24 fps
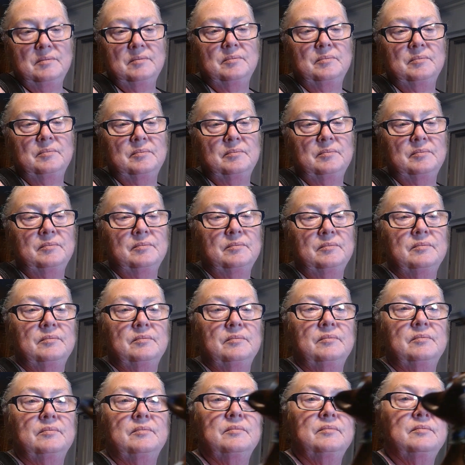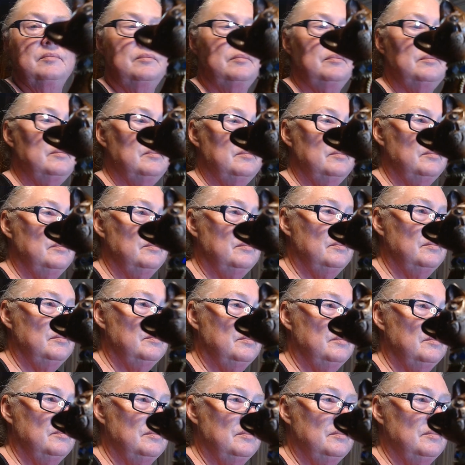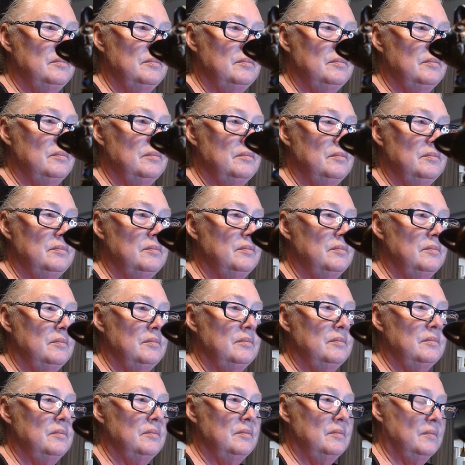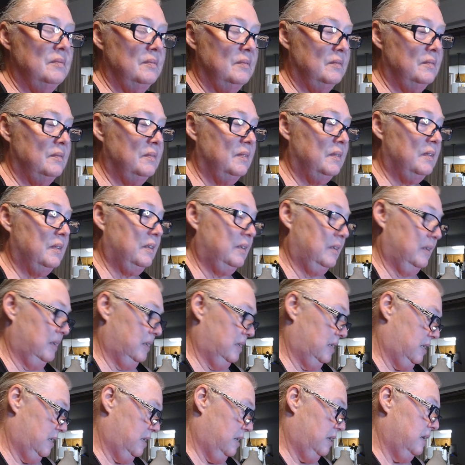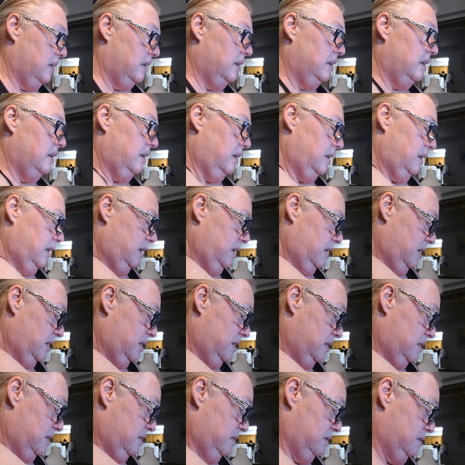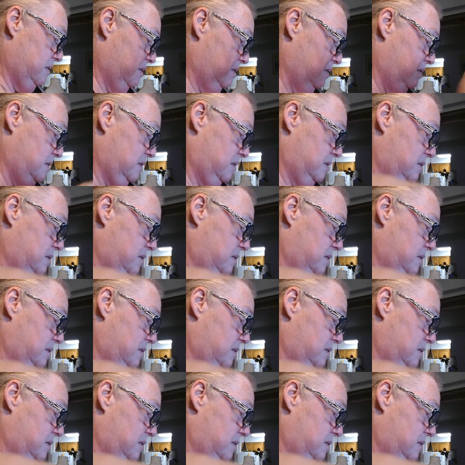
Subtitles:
Nothing is said.